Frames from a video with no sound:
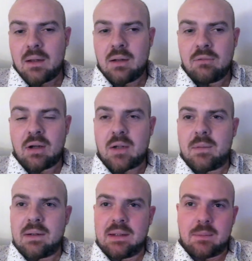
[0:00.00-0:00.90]

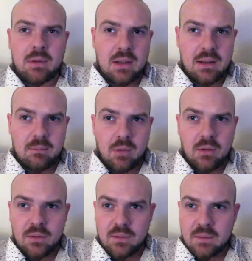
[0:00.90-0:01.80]
recommended by
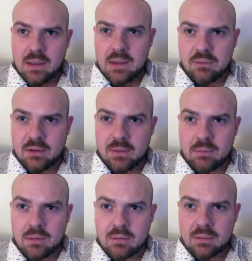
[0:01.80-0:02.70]
most hair
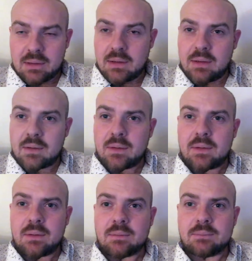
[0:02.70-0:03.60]
transplant clinics.